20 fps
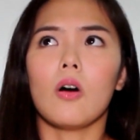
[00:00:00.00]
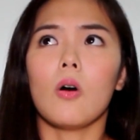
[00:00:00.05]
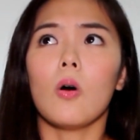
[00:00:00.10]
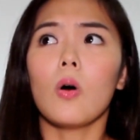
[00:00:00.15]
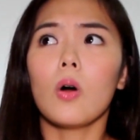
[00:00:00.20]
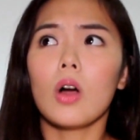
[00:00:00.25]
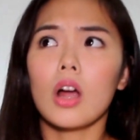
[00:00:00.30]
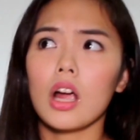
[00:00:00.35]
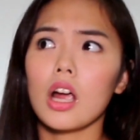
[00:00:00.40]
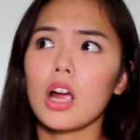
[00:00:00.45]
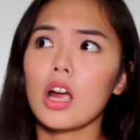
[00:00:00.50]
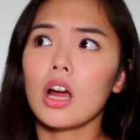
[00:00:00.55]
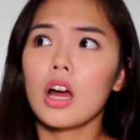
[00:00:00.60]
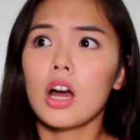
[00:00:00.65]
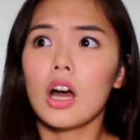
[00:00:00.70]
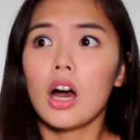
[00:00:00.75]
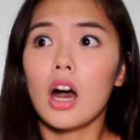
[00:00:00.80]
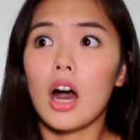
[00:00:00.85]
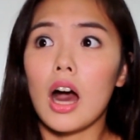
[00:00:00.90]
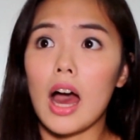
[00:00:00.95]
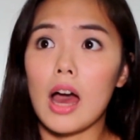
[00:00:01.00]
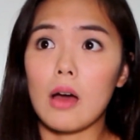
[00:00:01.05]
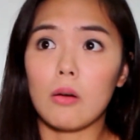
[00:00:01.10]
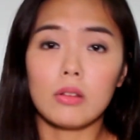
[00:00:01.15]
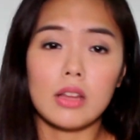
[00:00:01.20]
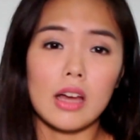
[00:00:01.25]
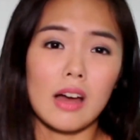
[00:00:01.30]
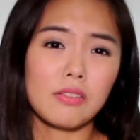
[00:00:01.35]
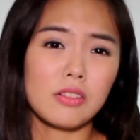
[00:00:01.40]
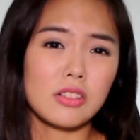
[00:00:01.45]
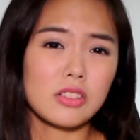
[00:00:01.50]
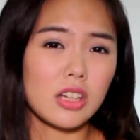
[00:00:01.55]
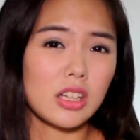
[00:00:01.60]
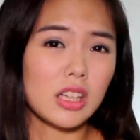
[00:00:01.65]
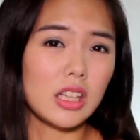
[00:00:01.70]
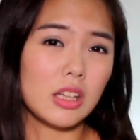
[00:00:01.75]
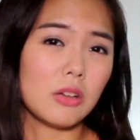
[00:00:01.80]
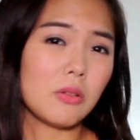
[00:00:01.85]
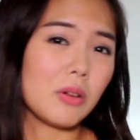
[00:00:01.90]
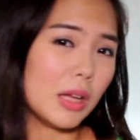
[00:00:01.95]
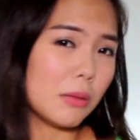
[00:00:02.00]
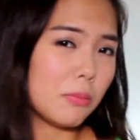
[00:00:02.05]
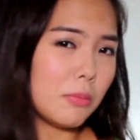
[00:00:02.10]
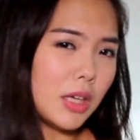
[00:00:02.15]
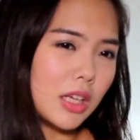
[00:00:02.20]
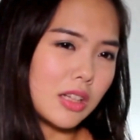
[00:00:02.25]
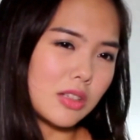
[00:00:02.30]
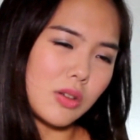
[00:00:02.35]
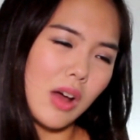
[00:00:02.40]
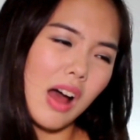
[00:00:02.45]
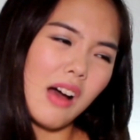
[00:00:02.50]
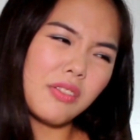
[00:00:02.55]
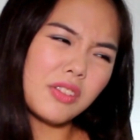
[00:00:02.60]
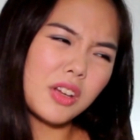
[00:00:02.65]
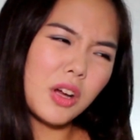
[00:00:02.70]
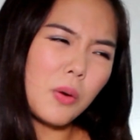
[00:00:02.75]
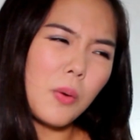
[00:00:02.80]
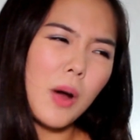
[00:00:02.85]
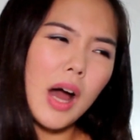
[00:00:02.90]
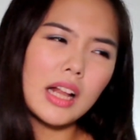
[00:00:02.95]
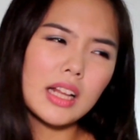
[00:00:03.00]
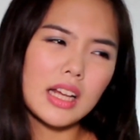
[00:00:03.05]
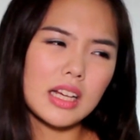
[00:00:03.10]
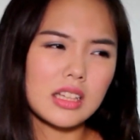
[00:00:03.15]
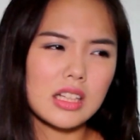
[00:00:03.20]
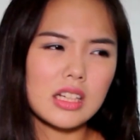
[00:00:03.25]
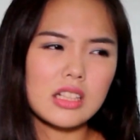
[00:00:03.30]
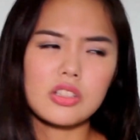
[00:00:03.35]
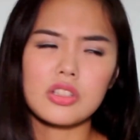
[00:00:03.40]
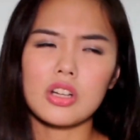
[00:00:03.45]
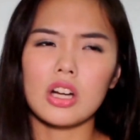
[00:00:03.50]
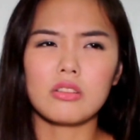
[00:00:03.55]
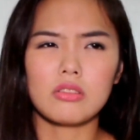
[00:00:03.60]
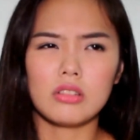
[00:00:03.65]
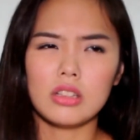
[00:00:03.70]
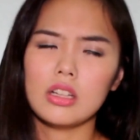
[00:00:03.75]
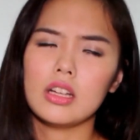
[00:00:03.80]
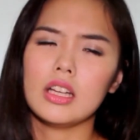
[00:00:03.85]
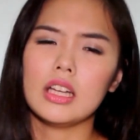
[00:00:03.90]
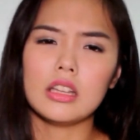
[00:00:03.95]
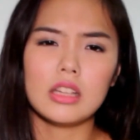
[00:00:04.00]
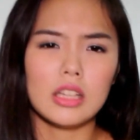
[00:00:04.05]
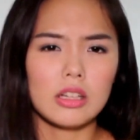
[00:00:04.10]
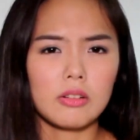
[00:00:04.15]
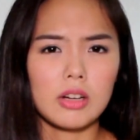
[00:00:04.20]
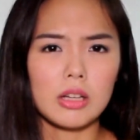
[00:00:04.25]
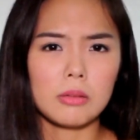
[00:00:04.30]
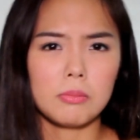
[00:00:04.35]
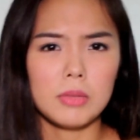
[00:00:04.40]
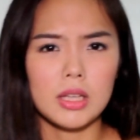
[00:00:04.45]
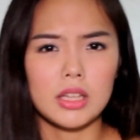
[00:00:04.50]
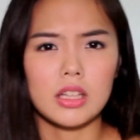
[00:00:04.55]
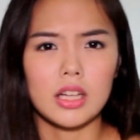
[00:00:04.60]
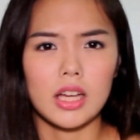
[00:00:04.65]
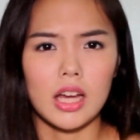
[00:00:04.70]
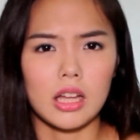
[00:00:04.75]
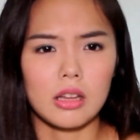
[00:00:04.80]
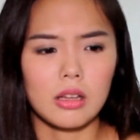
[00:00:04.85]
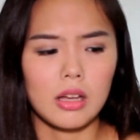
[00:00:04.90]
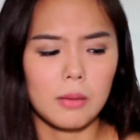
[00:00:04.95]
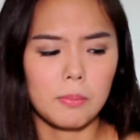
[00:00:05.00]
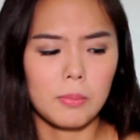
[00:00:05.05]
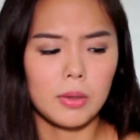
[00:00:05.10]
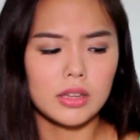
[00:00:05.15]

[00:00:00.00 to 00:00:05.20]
or I would have to start eating red meat. So after a while, I did start re eating red meat again.